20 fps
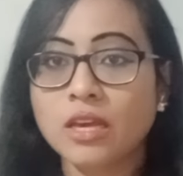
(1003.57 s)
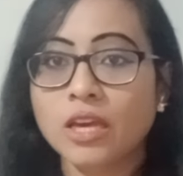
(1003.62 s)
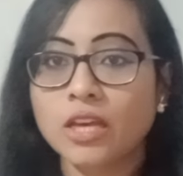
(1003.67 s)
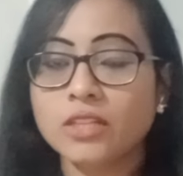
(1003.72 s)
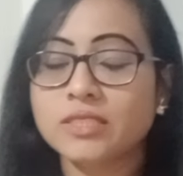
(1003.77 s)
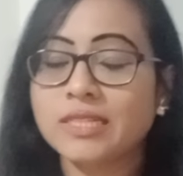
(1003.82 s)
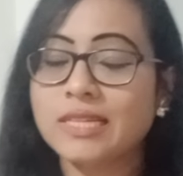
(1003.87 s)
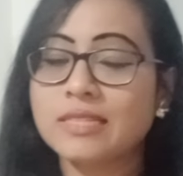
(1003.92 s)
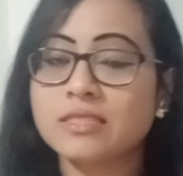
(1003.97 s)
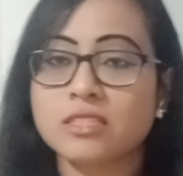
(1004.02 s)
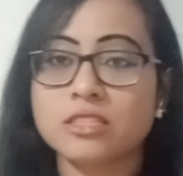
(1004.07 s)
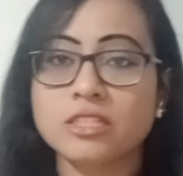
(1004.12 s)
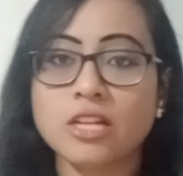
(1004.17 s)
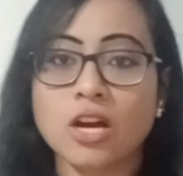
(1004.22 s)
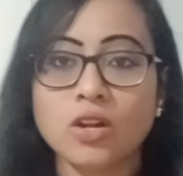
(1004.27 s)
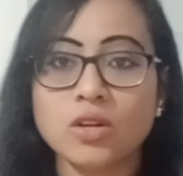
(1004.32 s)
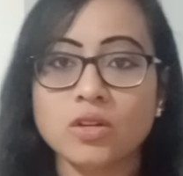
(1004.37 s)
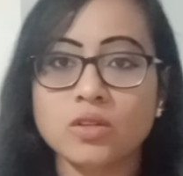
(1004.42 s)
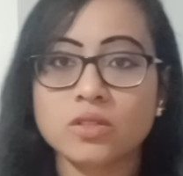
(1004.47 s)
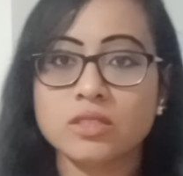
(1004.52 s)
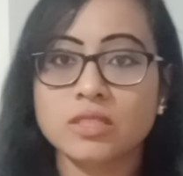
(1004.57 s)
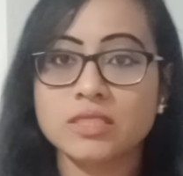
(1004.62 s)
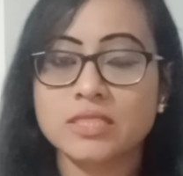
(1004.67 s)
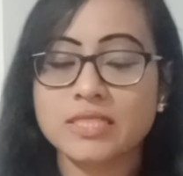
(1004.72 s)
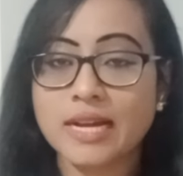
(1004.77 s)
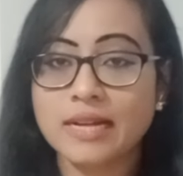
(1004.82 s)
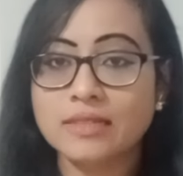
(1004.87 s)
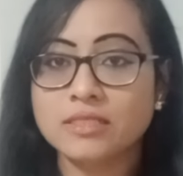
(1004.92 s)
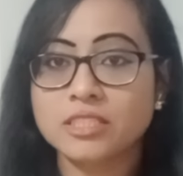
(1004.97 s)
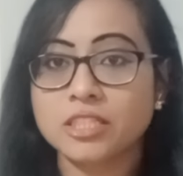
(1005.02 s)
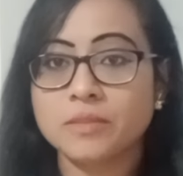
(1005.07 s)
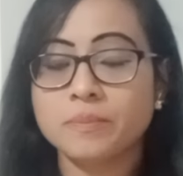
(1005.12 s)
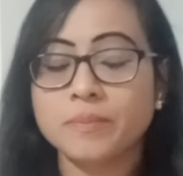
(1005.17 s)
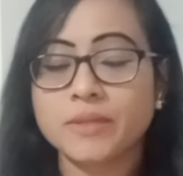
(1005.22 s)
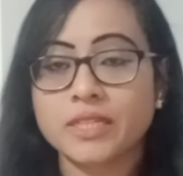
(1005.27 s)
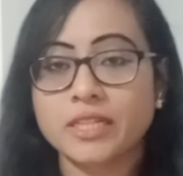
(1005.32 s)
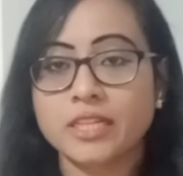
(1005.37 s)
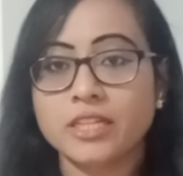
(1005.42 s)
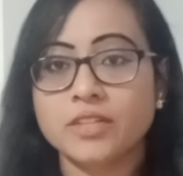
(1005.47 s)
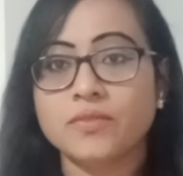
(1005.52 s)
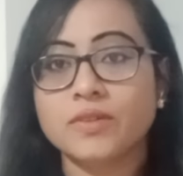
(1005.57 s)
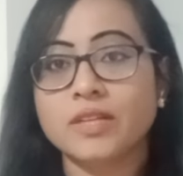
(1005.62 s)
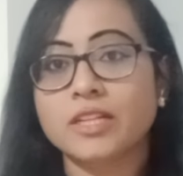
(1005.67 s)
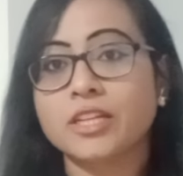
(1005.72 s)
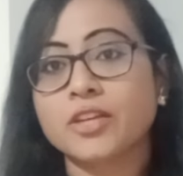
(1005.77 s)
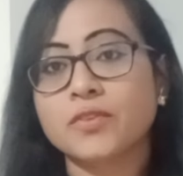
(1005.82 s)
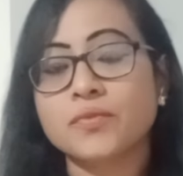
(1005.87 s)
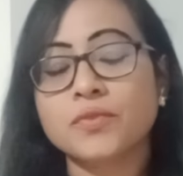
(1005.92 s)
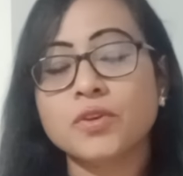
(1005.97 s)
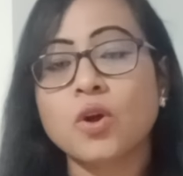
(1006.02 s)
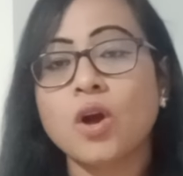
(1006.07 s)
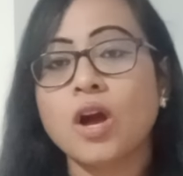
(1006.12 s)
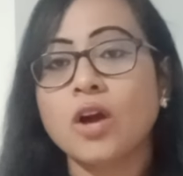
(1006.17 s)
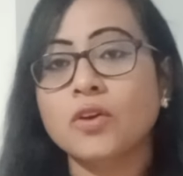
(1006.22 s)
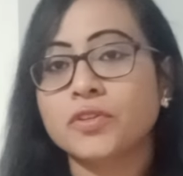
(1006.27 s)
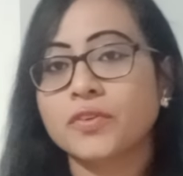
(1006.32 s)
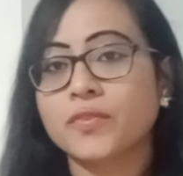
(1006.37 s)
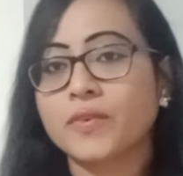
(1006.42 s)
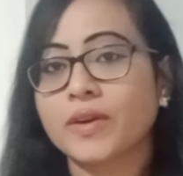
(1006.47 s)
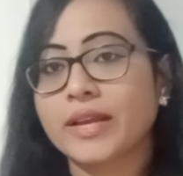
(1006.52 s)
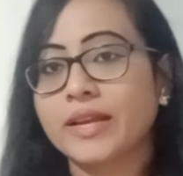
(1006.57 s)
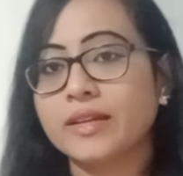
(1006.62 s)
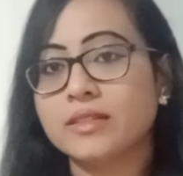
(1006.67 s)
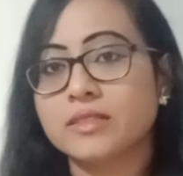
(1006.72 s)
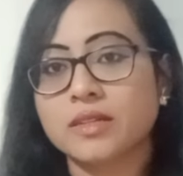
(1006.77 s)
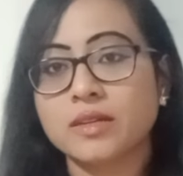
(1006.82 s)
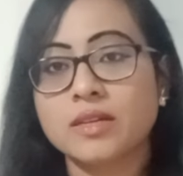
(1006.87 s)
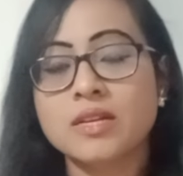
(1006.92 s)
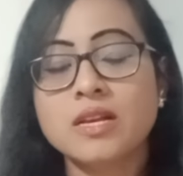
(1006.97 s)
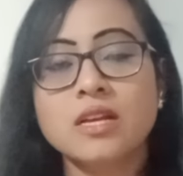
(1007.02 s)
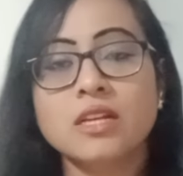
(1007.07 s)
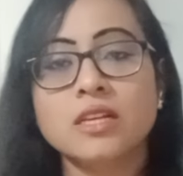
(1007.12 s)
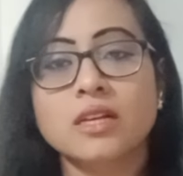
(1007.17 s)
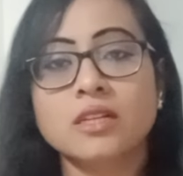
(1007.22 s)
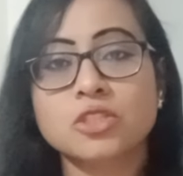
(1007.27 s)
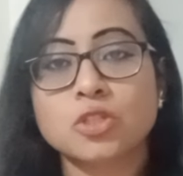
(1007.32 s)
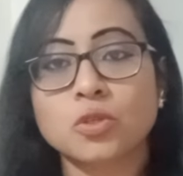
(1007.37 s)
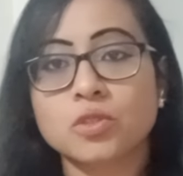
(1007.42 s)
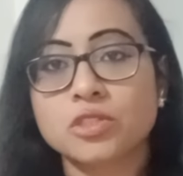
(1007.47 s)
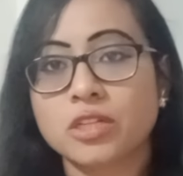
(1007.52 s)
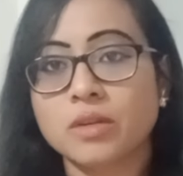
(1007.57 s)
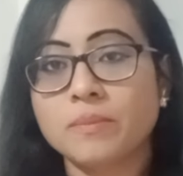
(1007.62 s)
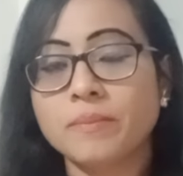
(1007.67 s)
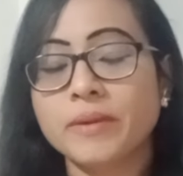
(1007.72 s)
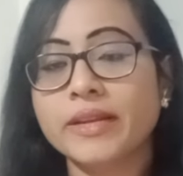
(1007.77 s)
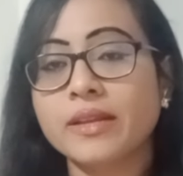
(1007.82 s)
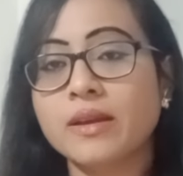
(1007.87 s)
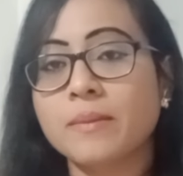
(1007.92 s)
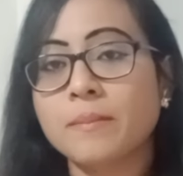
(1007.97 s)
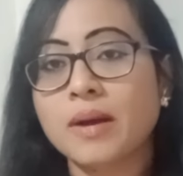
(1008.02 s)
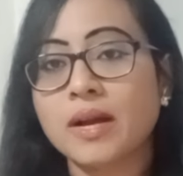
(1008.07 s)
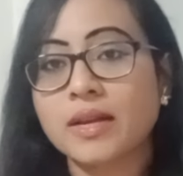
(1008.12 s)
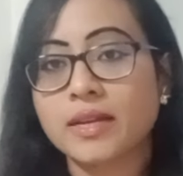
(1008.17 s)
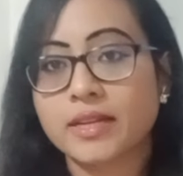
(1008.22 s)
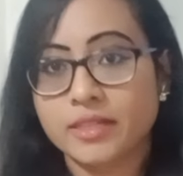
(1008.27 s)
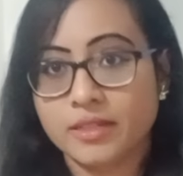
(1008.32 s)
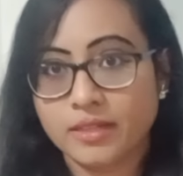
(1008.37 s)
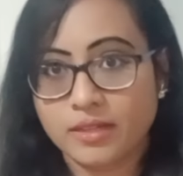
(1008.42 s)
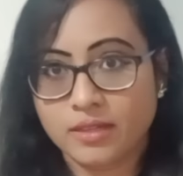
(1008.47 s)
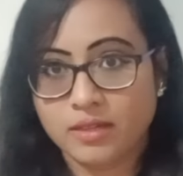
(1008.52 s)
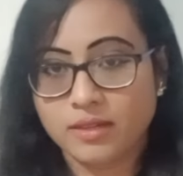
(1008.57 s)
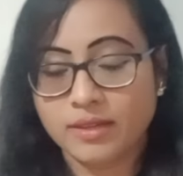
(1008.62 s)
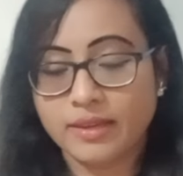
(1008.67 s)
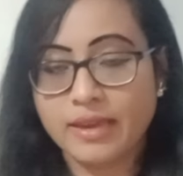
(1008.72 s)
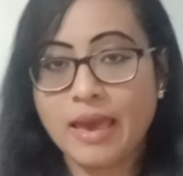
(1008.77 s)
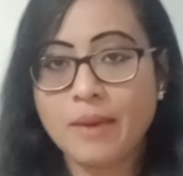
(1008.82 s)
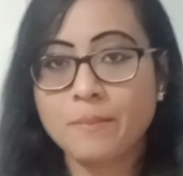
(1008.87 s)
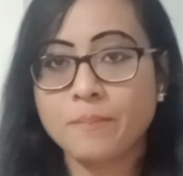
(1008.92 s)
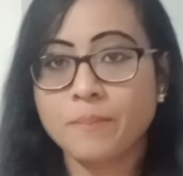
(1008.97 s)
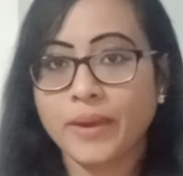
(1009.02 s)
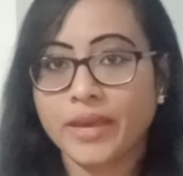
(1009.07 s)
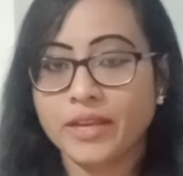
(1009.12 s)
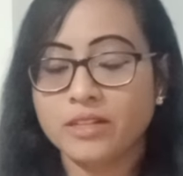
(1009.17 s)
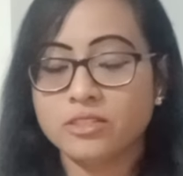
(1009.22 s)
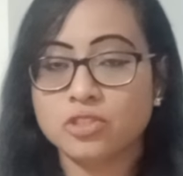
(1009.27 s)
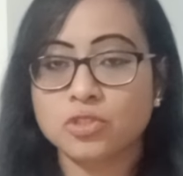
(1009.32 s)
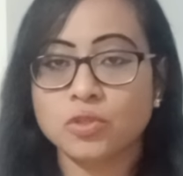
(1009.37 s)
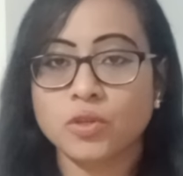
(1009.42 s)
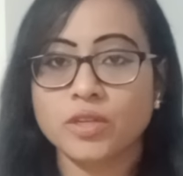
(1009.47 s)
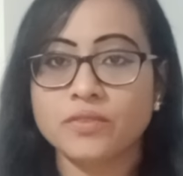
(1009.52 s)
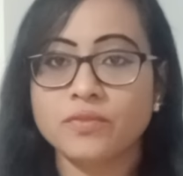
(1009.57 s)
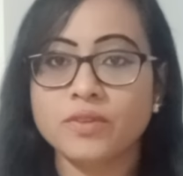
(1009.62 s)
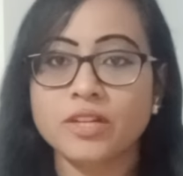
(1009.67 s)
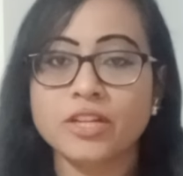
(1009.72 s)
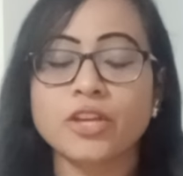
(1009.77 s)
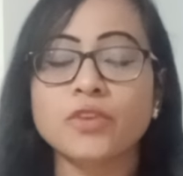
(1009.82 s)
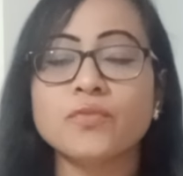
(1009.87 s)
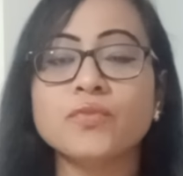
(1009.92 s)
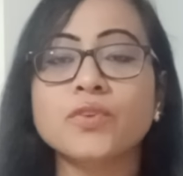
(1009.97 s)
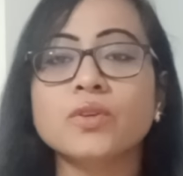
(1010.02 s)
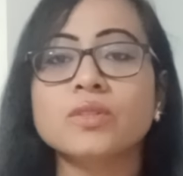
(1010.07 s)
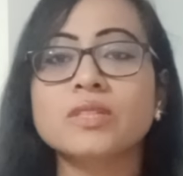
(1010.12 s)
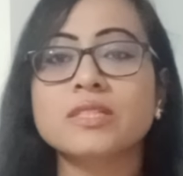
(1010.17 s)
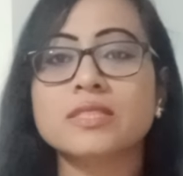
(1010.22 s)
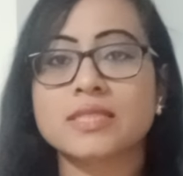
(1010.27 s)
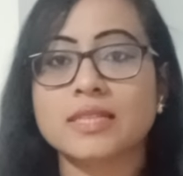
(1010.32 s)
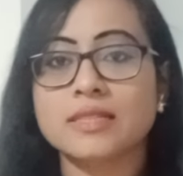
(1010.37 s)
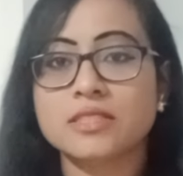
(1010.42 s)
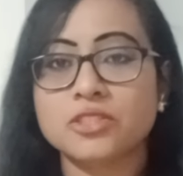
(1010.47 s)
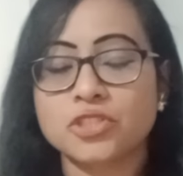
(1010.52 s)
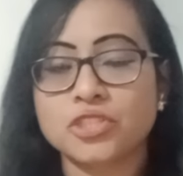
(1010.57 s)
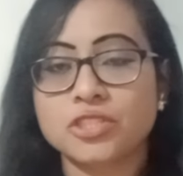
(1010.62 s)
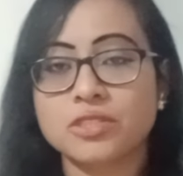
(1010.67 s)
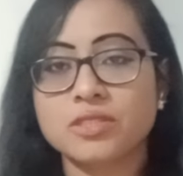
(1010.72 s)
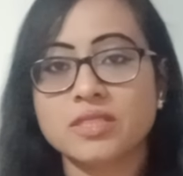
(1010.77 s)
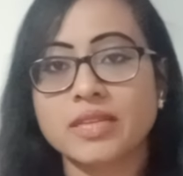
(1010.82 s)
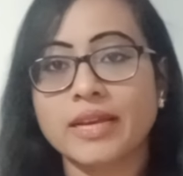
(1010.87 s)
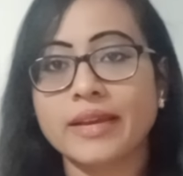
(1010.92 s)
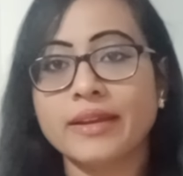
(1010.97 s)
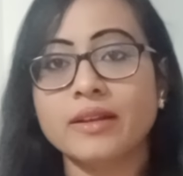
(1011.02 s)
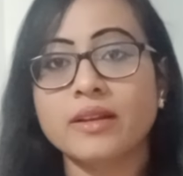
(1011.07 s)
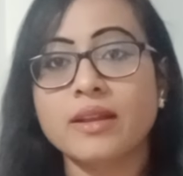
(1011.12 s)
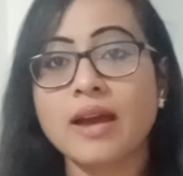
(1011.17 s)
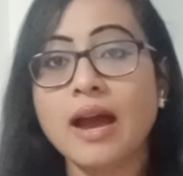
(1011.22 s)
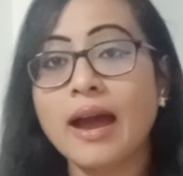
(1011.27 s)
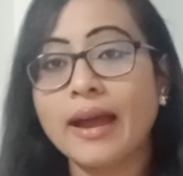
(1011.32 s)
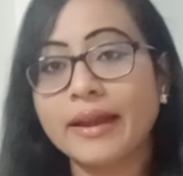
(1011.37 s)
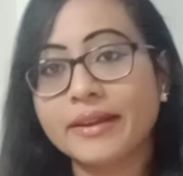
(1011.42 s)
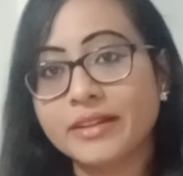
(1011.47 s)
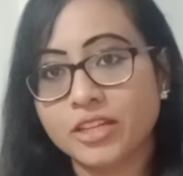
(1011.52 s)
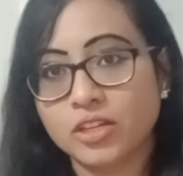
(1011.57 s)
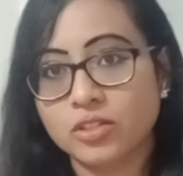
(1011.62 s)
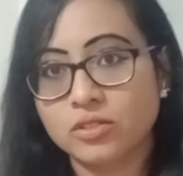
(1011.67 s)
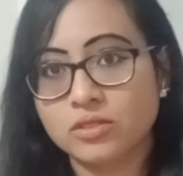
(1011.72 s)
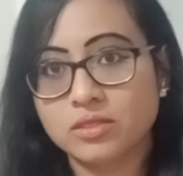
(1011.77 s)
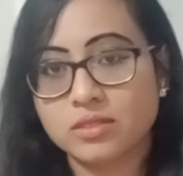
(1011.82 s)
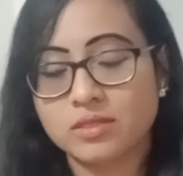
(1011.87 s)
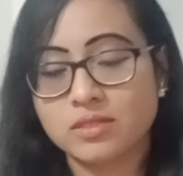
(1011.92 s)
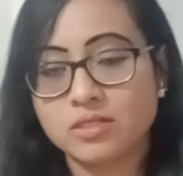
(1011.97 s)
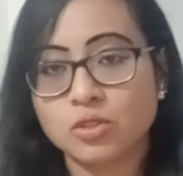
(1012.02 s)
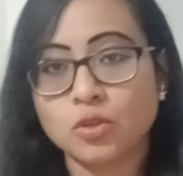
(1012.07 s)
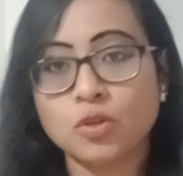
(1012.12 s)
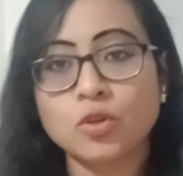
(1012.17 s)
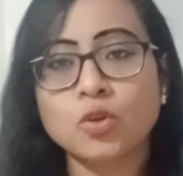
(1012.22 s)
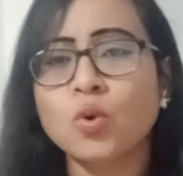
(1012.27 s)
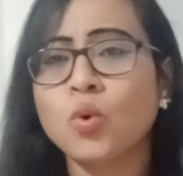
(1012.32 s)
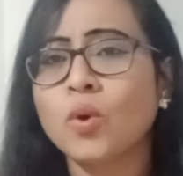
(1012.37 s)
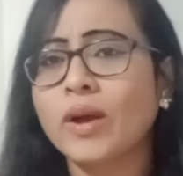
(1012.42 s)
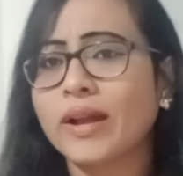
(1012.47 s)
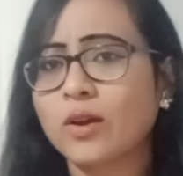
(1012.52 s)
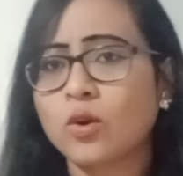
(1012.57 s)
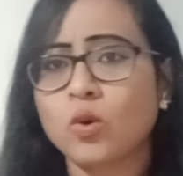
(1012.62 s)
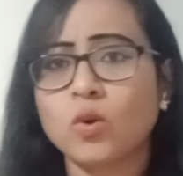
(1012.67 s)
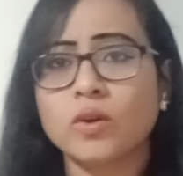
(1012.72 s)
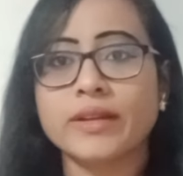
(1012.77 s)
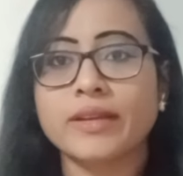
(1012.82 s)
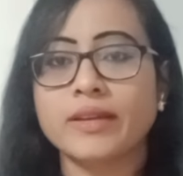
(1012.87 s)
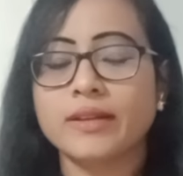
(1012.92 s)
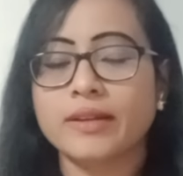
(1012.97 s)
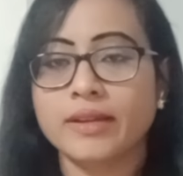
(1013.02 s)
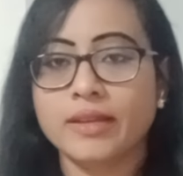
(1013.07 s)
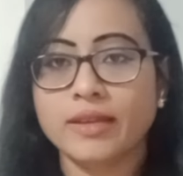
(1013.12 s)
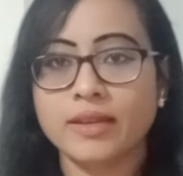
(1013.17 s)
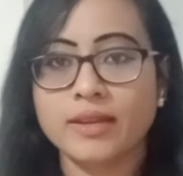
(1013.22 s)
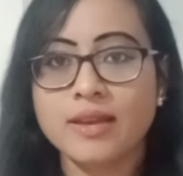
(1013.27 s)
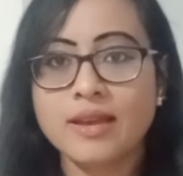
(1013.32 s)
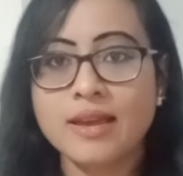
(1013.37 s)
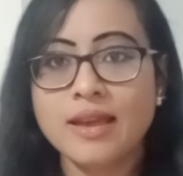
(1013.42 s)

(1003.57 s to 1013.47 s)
Just download the chat gpt, it will give you how to create a social media marketing campaign. So it will give you the suggestions and ideas, so go accordingly.